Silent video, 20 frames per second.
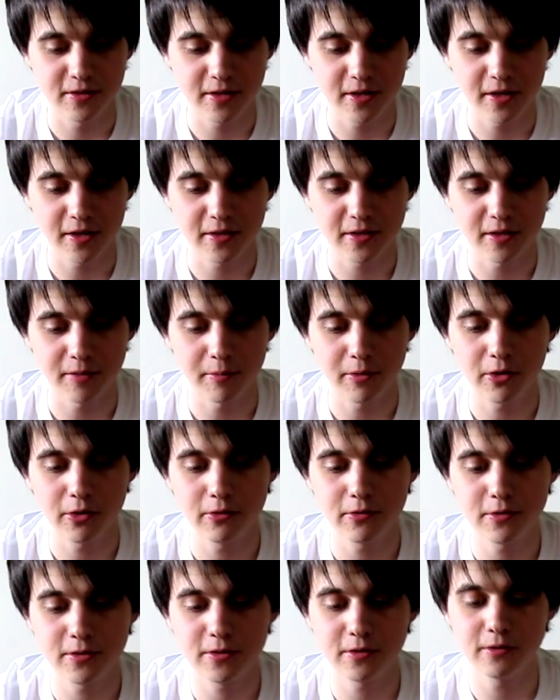6, I'm
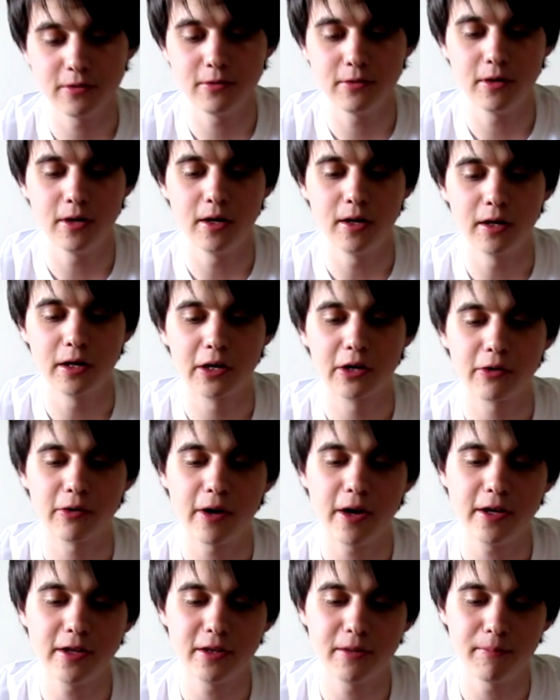going to
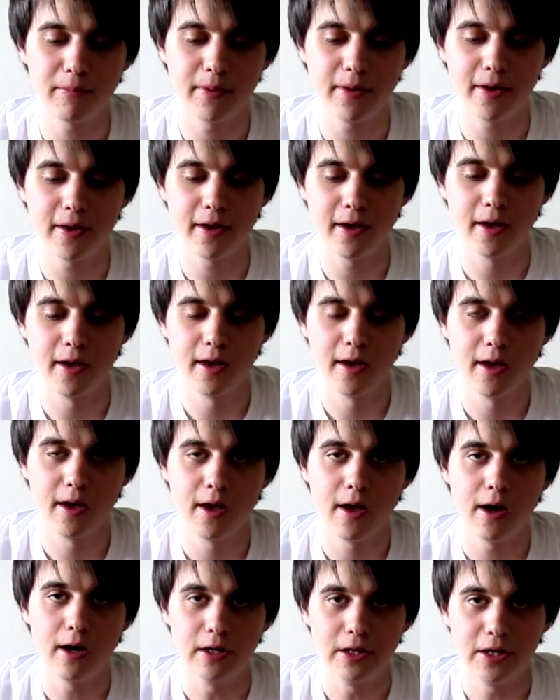grade the beer
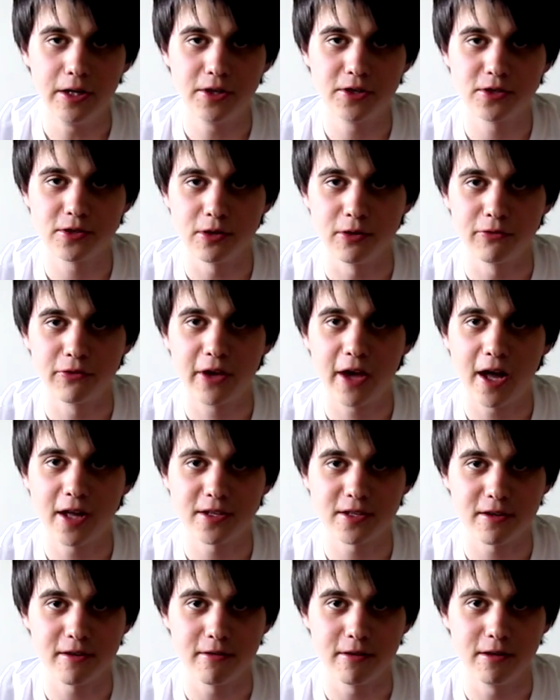on each sort of
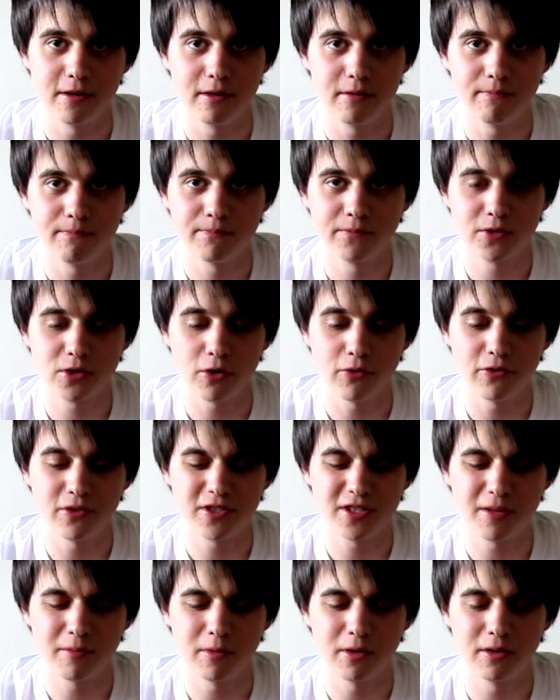category, sort of the
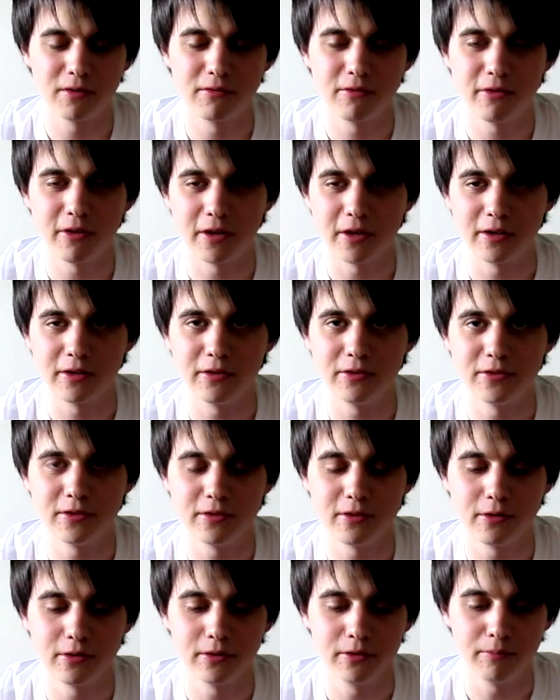similar thing you
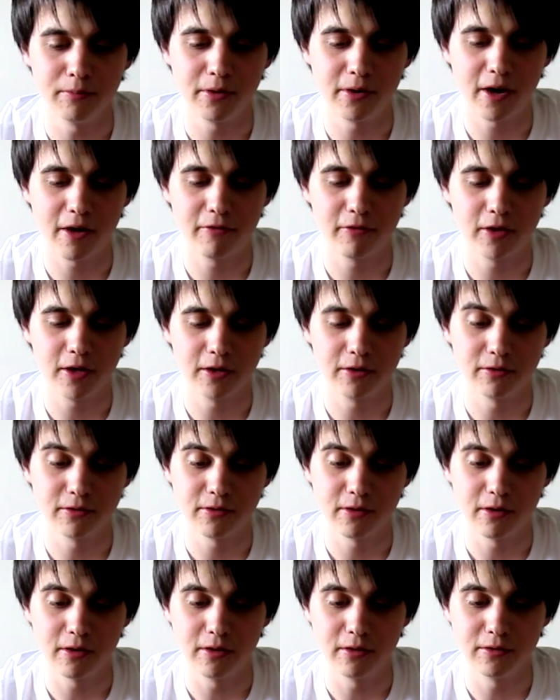do on Beer Advocate
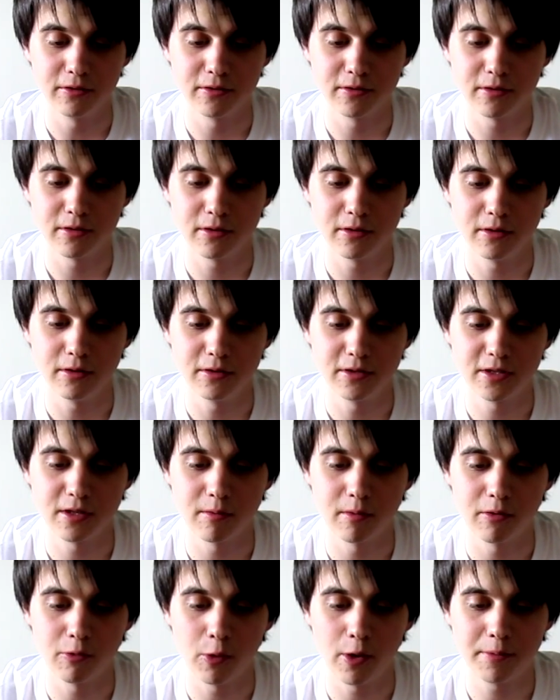and
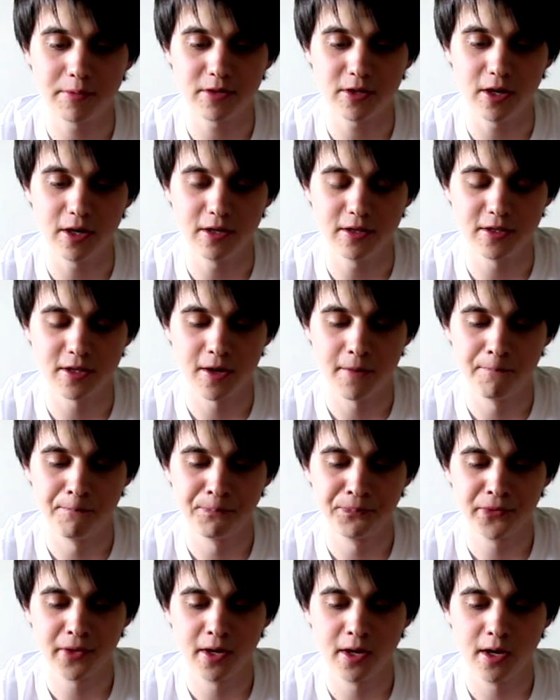similar websites.
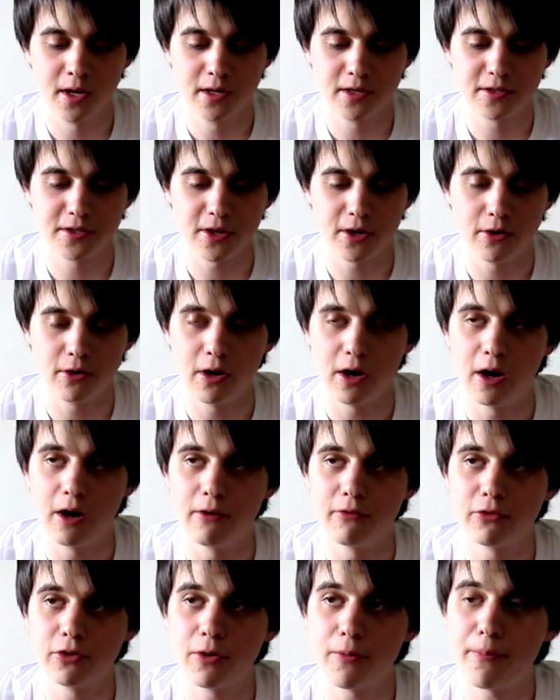
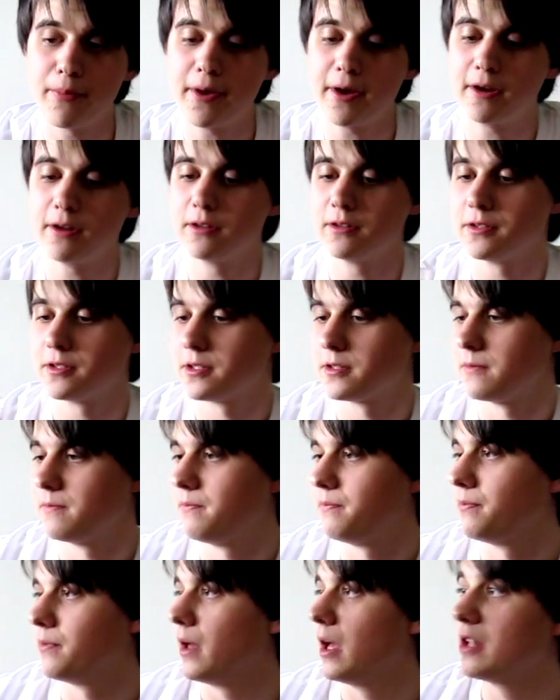So for the appearance,
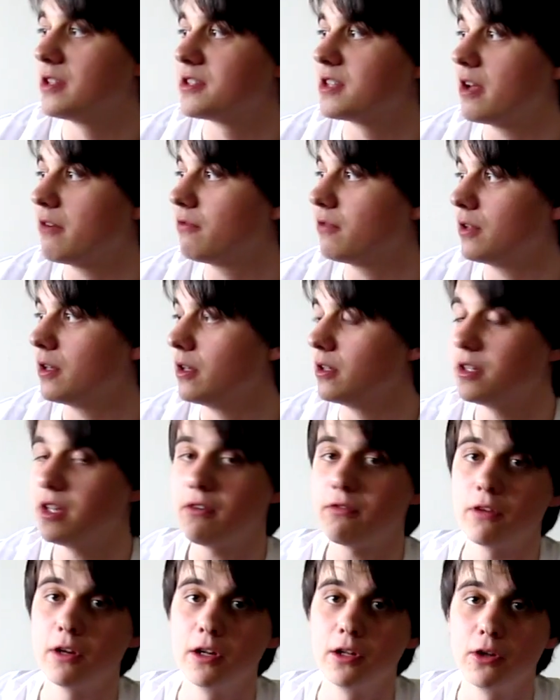it
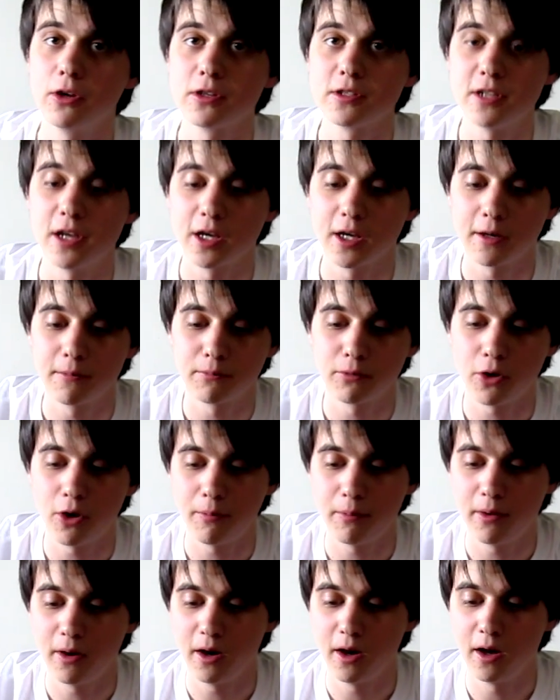definitely looks like a
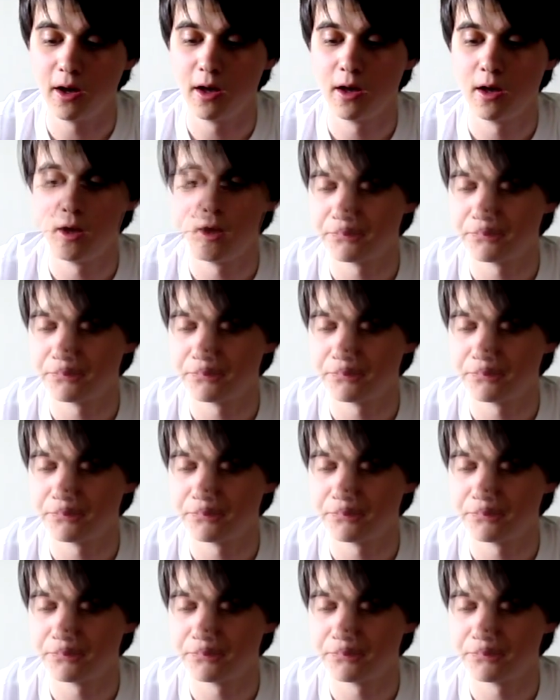proper